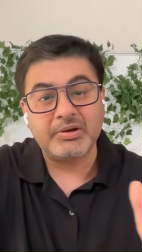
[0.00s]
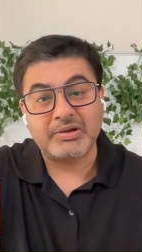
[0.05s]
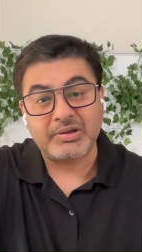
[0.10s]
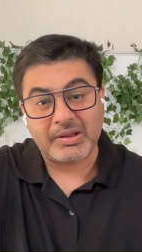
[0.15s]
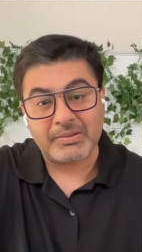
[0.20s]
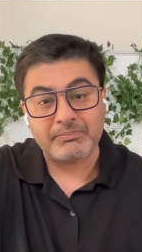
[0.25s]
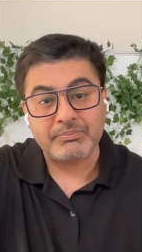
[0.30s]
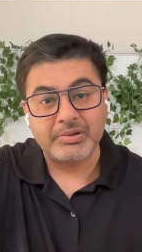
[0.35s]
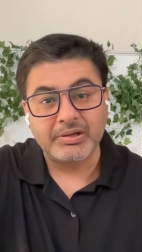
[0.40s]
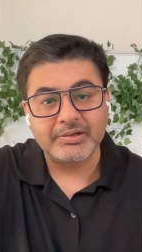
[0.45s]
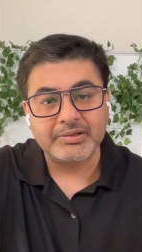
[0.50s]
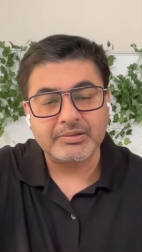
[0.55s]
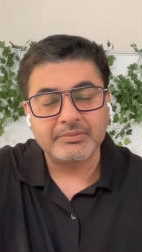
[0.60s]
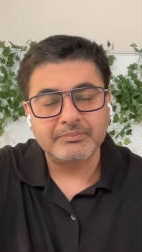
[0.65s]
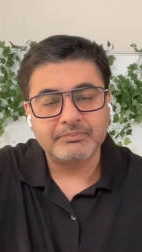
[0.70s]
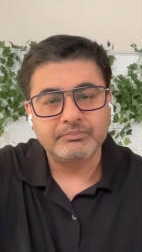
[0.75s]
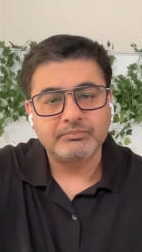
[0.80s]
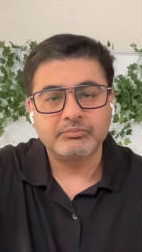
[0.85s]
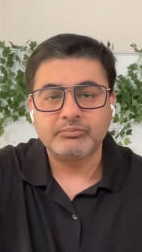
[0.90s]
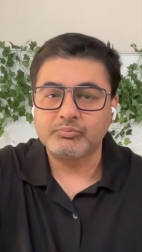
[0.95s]
there would be a
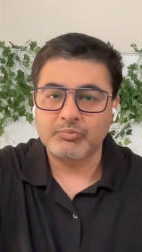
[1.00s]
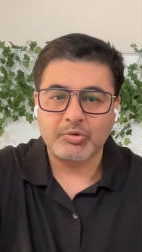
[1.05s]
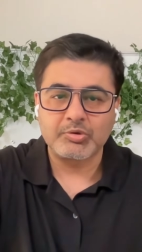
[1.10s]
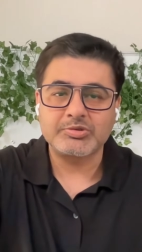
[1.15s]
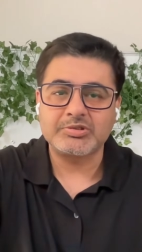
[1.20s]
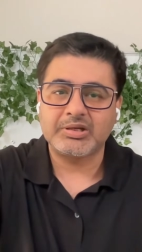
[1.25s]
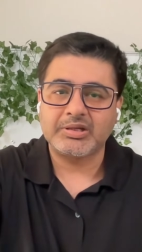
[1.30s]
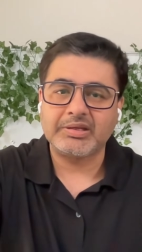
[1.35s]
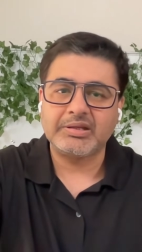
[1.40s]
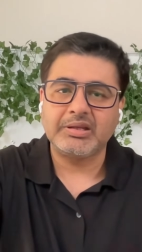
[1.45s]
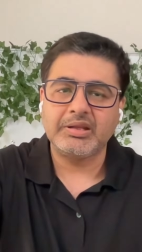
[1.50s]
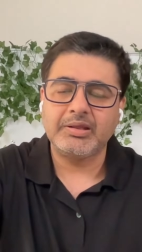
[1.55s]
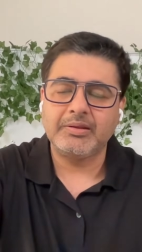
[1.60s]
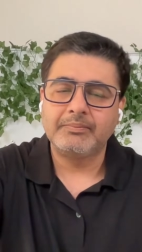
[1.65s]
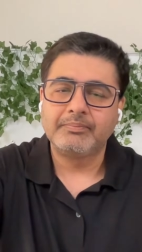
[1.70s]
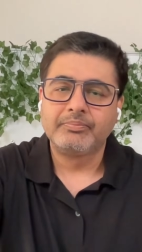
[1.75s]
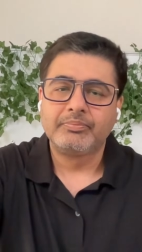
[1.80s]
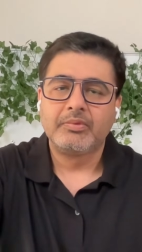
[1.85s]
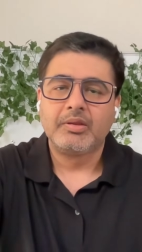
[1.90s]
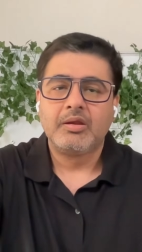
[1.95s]
template most
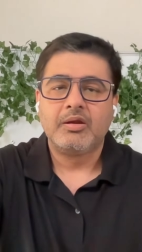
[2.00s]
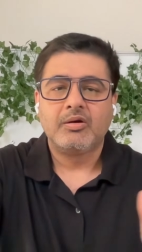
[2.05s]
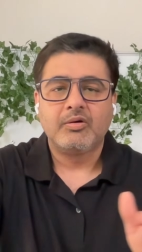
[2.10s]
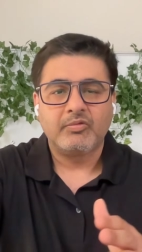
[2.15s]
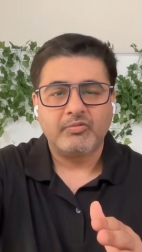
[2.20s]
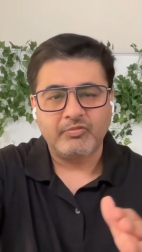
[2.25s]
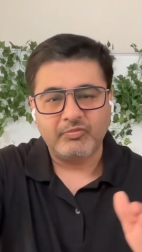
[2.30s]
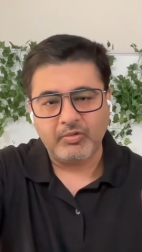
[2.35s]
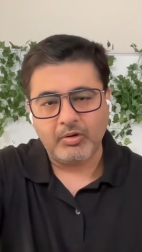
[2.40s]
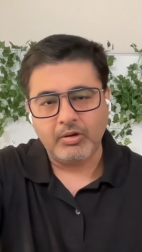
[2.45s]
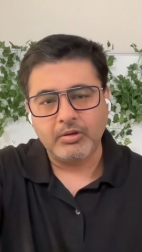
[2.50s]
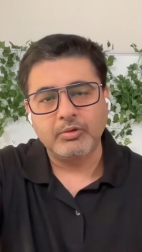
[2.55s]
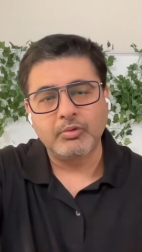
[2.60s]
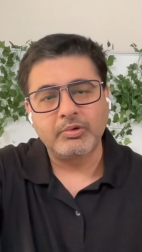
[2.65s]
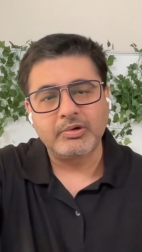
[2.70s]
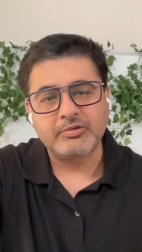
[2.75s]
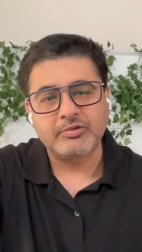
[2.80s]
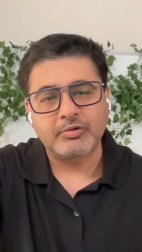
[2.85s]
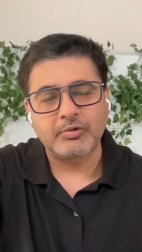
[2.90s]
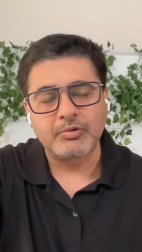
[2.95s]
likely
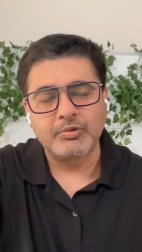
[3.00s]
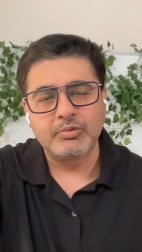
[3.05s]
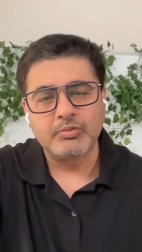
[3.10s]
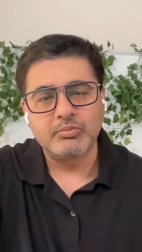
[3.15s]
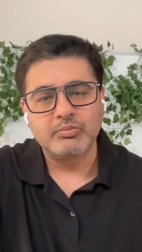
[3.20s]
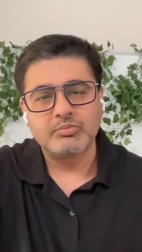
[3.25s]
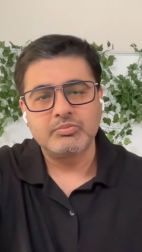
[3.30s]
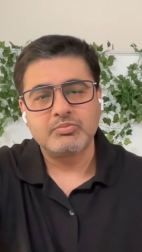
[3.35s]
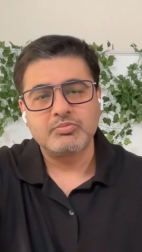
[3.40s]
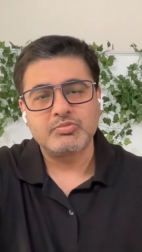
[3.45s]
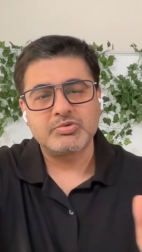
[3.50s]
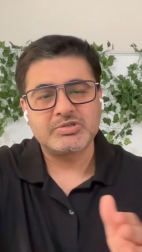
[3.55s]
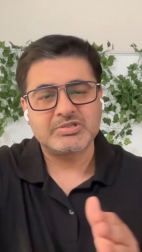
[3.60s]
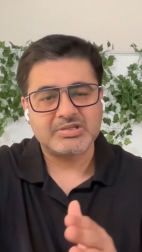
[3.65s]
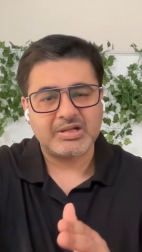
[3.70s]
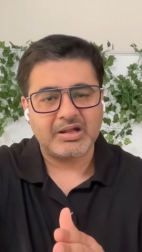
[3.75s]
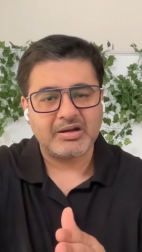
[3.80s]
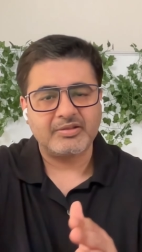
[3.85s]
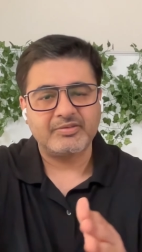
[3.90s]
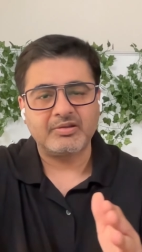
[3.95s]
follow it through,
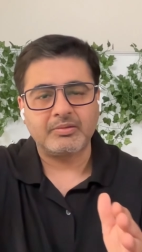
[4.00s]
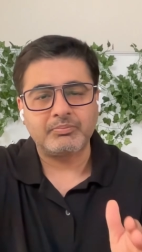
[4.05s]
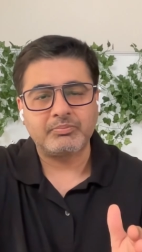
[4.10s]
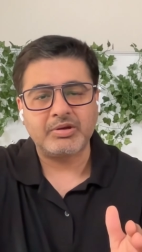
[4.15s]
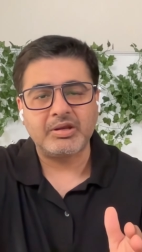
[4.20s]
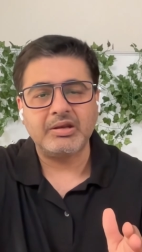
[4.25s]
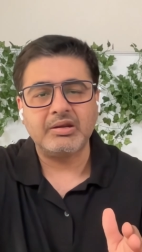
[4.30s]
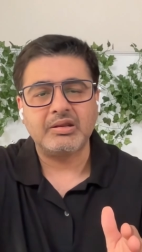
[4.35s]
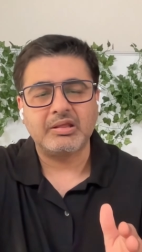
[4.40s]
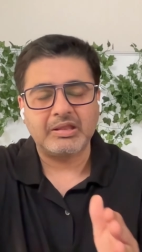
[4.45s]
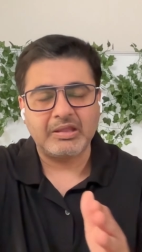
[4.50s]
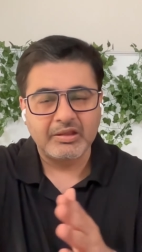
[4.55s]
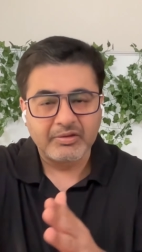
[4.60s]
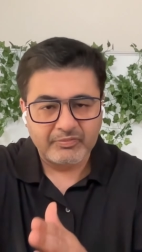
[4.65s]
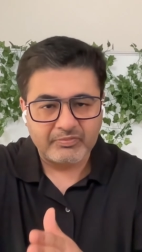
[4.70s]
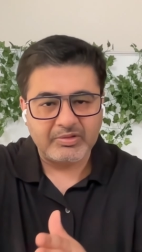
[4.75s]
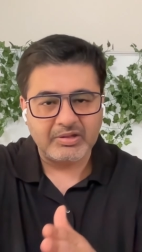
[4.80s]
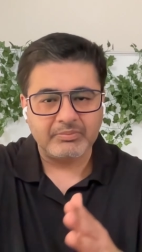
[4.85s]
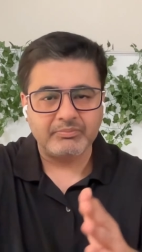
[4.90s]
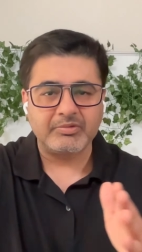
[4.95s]
status
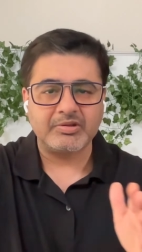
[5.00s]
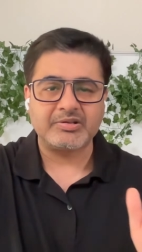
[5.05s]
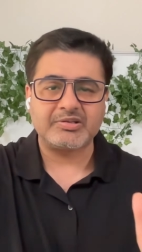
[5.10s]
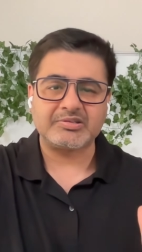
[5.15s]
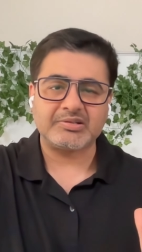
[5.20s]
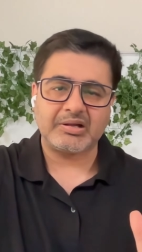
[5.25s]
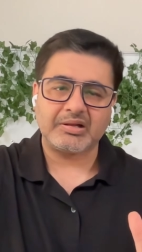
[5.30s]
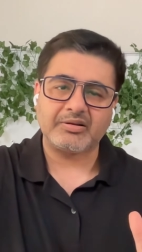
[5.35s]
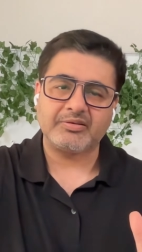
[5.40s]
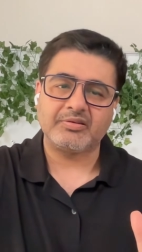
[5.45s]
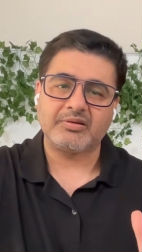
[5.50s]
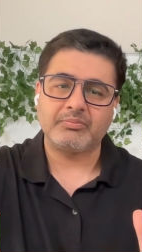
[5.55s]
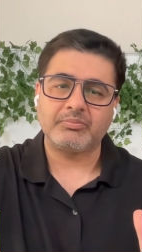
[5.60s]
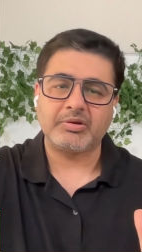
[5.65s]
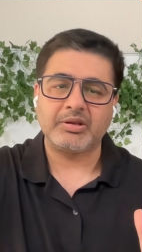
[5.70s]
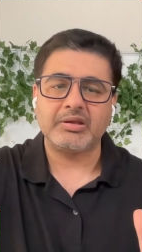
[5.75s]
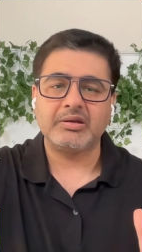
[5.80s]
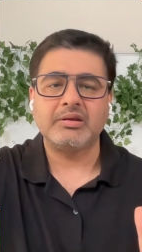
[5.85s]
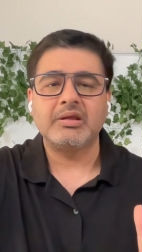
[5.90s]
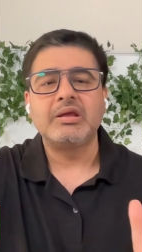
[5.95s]
update, give them the
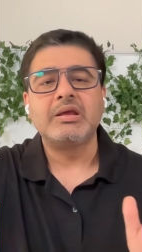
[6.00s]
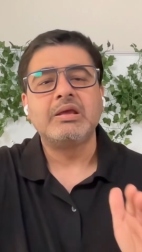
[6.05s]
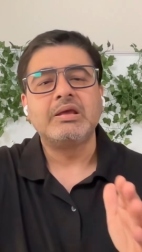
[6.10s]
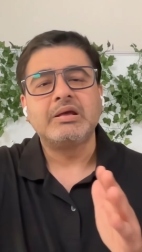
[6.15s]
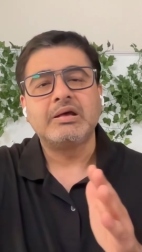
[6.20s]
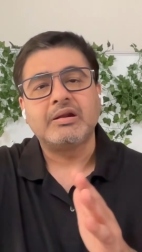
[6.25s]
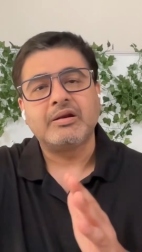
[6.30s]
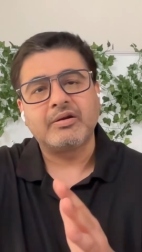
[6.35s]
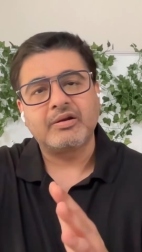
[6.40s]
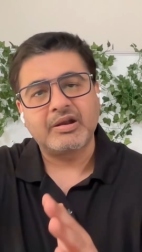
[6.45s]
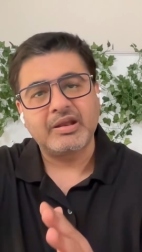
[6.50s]
status update,